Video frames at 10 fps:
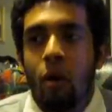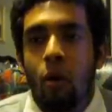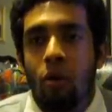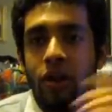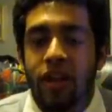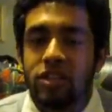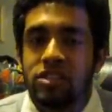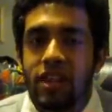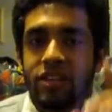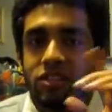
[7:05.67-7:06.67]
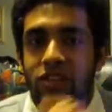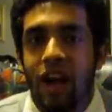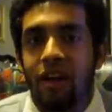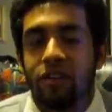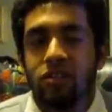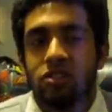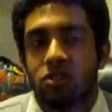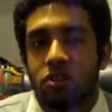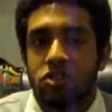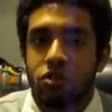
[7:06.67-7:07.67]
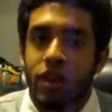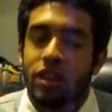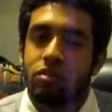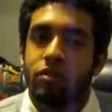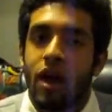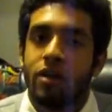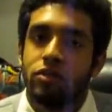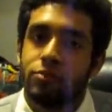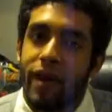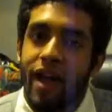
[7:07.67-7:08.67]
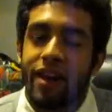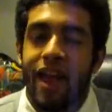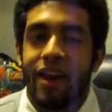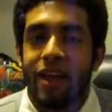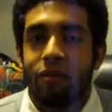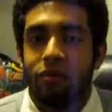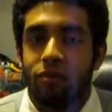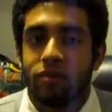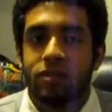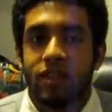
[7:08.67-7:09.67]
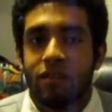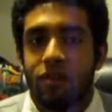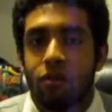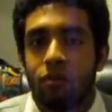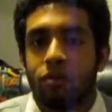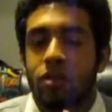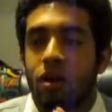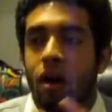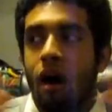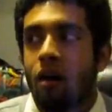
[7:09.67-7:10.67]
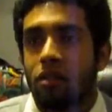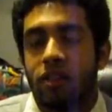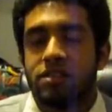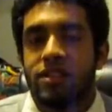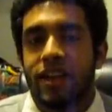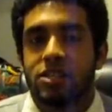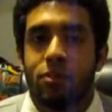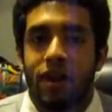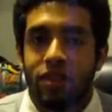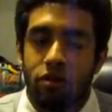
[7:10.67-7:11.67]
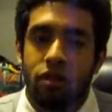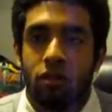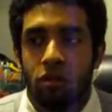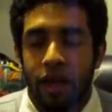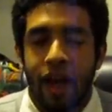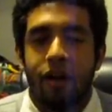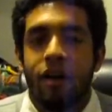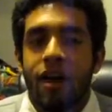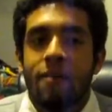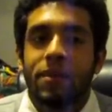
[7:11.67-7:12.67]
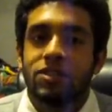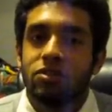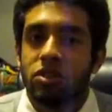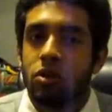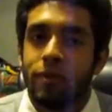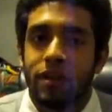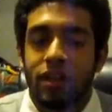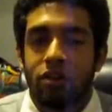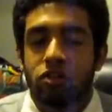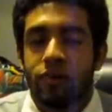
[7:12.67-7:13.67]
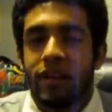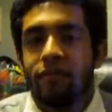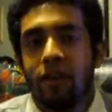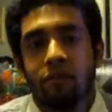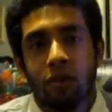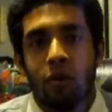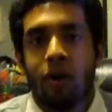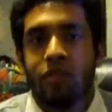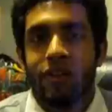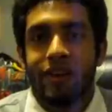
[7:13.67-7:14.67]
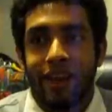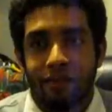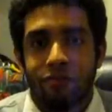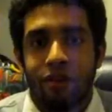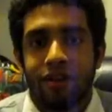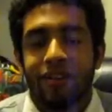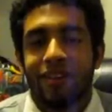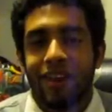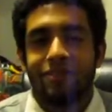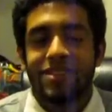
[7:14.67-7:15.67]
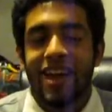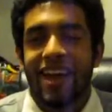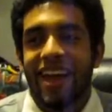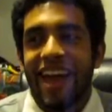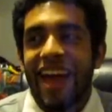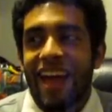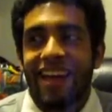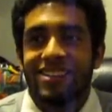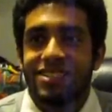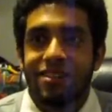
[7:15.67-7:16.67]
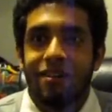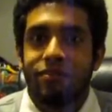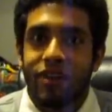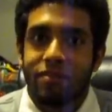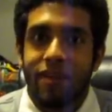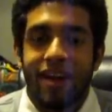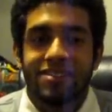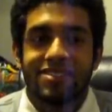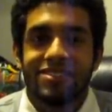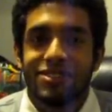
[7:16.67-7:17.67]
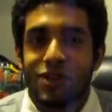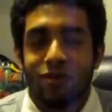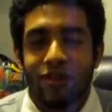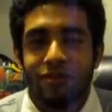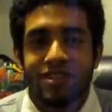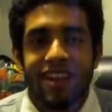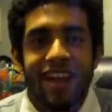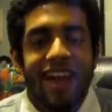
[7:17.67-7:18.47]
Or you can send it to search directly through Yahoo Japan, and it will give you all the listings, but in their little layout. So it's a little bit cleaner to read. If you ever go on the native site, it's a fucking mess. Don't use it.